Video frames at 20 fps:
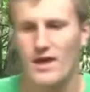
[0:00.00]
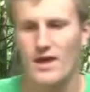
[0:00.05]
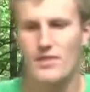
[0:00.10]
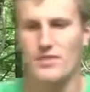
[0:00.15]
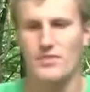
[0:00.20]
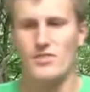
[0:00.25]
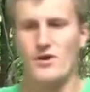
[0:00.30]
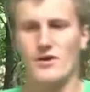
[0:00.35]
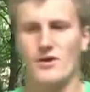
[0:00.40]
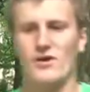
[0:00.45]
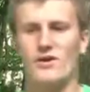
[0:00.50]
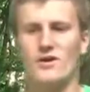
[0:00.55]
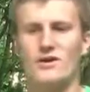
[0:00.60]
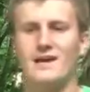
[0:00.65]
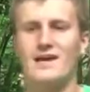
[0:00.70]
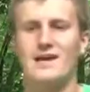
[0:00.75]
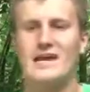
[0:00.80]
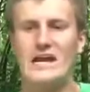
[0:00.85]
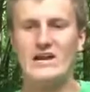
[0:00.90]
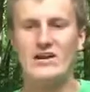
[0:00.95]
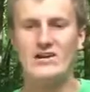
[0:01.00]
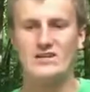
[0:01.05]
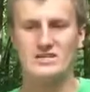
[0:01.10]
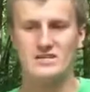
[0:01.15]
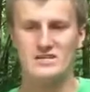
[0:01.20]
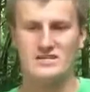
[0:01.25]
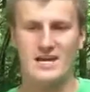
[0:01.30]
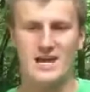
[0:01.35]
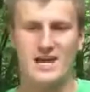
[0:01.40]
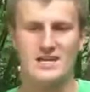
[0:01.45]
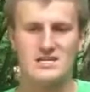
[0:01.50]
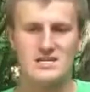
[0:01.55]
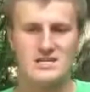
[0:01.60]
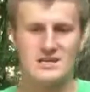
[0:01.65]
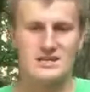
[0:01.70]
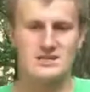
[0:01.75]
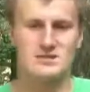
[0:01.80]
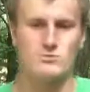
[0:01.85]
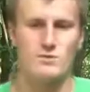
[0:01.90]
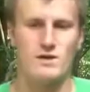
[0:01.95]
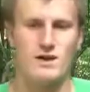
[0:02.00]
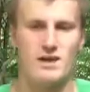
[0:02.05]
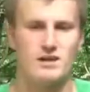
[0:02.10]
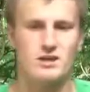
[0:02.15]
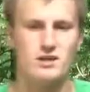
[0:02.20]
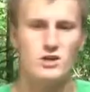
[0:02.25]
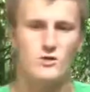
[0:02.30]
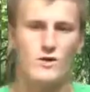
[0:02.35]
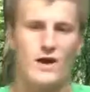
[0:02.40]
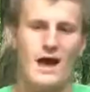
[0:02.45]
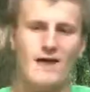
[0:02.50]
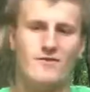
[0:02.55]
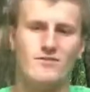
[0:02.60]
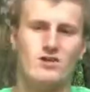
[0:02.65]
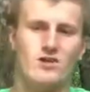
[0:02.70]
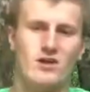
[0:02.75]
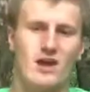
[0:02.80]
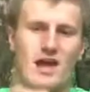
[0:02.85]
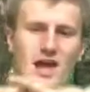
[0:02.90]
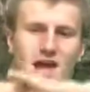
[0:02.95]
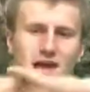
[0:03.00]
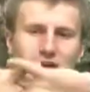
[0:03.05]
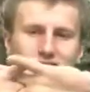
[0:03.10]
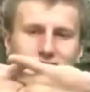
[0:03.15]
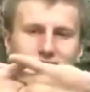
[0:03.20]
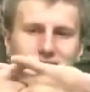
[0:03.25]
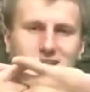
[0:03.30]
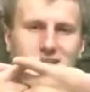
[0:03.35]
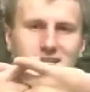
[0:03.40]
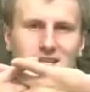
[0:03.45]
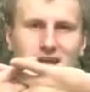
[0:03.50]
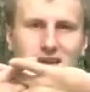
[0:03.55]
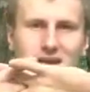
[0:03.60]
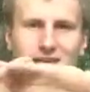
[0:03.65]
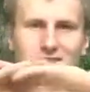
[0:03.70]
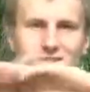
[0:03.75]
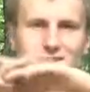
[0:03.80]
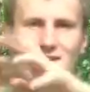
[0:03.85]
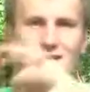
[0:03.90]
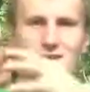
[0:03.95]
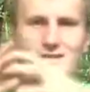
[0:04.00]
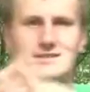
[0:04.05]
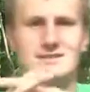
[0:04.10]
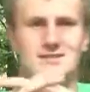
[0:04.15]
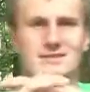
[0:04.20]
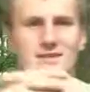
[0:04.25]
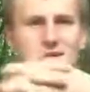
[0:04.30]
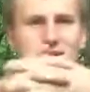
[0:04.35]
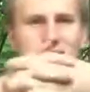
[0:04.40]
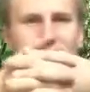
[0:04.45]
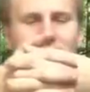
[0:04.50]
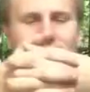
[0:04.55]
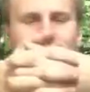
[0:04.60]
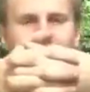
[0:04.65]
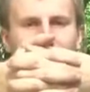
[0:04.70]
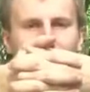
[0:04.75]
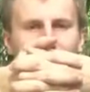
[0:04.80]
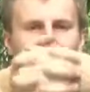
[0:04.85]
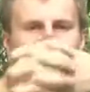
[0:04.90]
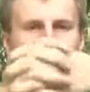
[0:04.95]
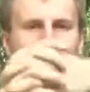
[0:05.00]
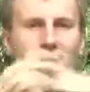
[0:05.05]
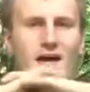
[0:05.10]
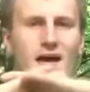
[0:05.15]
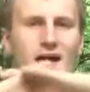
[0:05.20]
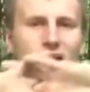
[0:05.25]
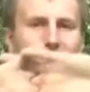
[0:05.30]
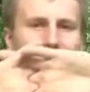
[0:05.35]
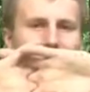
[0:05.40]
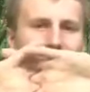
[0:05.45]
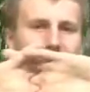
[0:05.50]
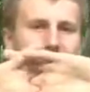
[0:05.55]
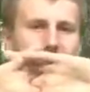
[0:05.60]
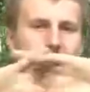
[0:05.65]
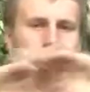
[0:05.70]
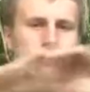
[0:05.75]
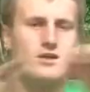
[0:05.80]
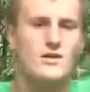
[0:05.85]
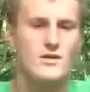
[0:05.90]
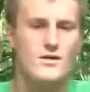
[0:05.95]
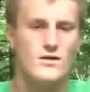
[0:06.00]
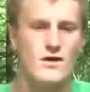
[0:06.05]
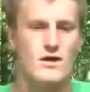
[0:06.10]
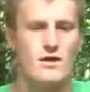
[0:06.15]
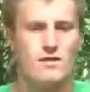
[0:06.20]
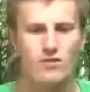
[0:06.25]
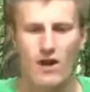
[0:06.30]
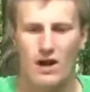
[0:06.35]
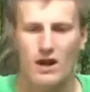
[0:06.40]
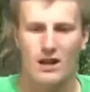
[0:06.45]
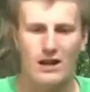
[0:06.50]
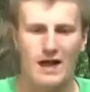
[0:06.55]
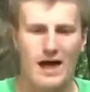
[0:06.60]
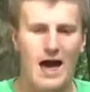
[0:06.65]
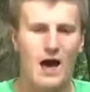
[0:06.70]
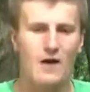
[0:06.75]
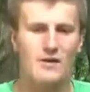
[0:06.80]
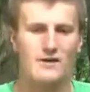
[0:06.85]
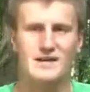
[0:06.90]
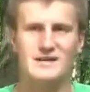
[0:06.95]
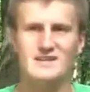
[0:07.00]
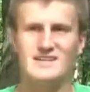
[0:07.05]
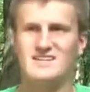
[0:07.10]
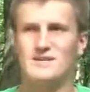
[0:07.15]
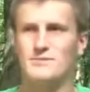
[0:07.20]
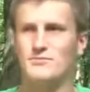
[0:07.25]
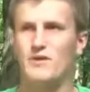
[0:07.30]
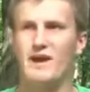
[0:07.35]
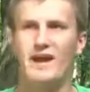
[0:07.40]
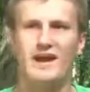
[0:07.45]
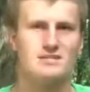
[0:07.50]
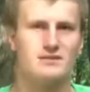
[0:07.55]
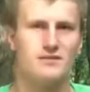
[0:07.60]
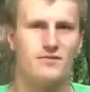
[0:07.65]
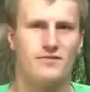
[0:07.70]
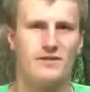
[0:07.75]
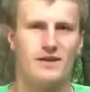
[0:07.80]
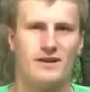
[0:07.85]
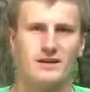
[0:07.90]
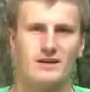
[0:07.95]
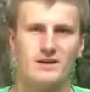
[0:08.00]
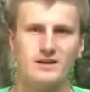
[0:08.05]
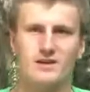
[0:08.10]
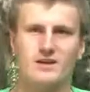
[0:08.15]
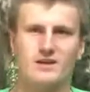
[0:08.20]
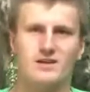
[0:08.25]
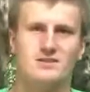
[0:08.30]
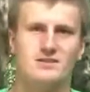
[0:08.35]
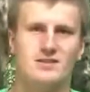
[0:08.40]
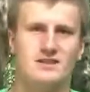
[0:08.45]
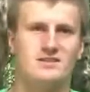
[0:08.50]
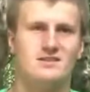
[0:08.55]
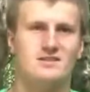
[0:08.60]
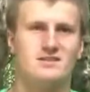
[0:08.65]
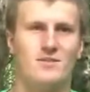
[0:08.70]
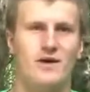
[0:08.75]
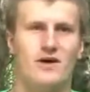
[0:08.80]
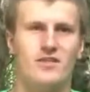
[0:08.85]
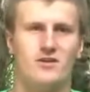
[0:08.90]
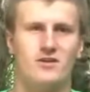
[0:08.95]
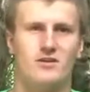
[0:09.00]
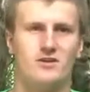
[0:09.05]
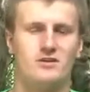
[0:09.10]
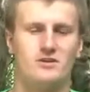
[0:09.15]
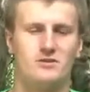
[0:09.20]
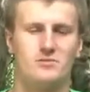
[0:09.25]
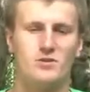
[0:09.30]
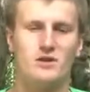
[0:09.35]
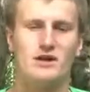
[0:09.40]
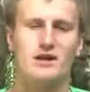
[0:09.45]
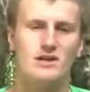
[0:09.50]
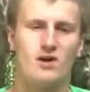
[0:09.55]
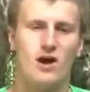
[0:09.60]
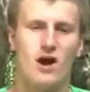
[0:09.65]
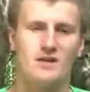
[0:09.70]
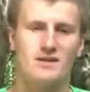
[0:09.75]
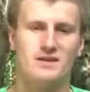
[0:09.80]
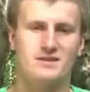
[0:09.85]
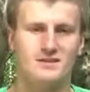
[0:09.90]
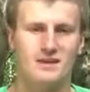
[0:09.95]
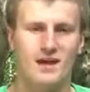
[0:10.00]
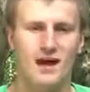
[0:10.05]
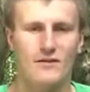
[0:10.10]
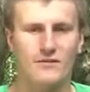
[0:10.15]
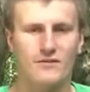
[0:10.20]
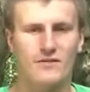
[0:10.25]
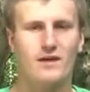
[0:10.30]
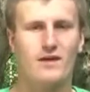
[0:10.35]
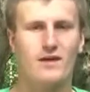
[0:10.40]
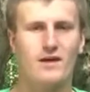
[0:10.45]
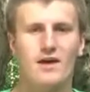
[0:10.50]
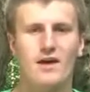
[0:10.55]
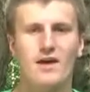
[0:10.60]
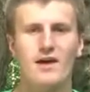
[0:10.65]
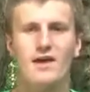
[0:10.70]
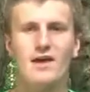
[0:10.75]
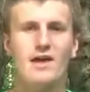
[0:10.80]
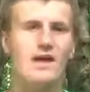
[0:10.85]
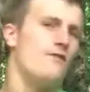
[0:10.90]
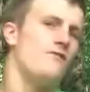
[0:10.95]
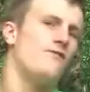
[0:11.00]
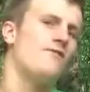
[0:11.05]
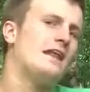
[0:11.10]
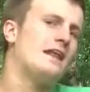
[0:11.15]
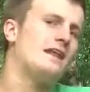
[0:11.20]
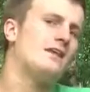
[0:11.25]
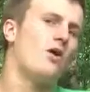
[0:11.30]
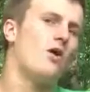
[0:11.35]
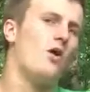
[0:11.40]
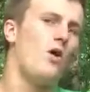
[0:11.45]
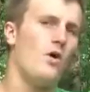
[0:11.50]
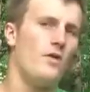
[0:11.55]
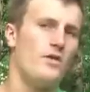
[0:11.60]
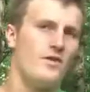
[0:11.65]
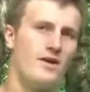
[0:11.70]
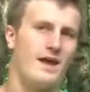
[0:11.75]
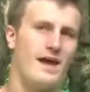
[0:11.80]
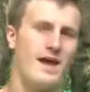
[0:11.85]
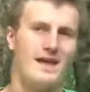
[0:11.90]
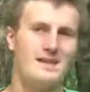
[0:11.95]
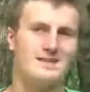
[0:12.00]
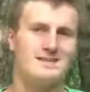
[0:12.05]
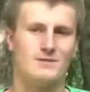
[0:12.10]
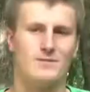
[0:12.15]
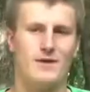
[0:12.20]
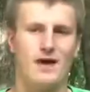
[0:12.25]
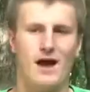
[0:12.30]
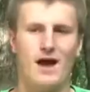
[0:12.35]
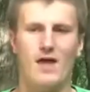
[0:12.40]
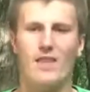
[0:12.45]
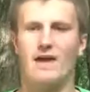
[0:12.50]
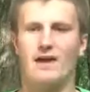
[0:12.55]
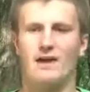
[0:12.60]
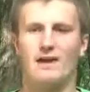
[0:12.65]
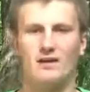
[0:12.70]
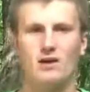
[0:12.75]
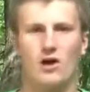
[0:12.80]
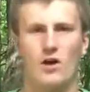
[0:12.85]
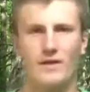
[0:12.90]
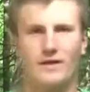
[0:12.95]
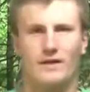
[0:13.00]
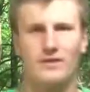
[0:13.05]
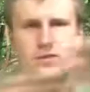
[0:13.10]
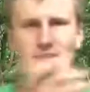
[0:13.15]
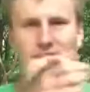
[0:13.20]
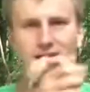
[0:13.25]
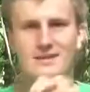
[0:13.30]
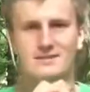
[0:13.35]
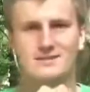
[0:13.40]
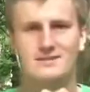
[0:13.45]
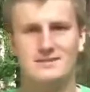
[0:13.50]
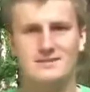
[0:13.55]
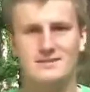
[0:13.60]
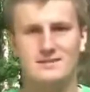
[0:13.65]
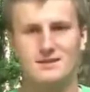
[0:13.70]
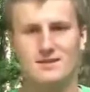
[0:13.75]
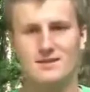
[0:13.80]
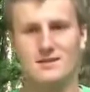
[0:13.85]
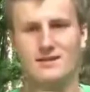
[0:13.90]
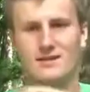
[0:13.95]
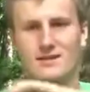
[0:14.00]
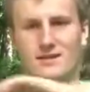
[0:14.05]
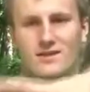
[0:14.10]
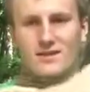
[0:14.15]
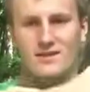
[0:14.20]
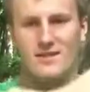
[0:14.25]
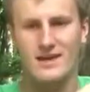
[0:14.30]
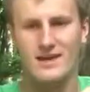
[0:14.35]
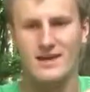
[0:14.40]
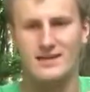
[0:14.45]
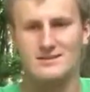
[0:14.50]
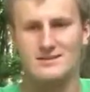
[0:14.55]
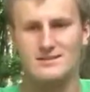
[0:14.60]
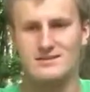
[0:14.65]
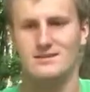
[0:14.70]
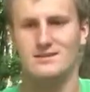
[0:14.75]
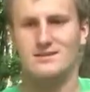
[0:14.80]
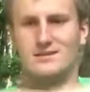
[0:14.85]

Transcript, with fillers: And third, interdigitation is when you have your hands like this and like that. Not allowed, it can lead to breakage of fingers and some other pretty gnarly stuff. If they need to hold their hand somehow, they can go like this, this,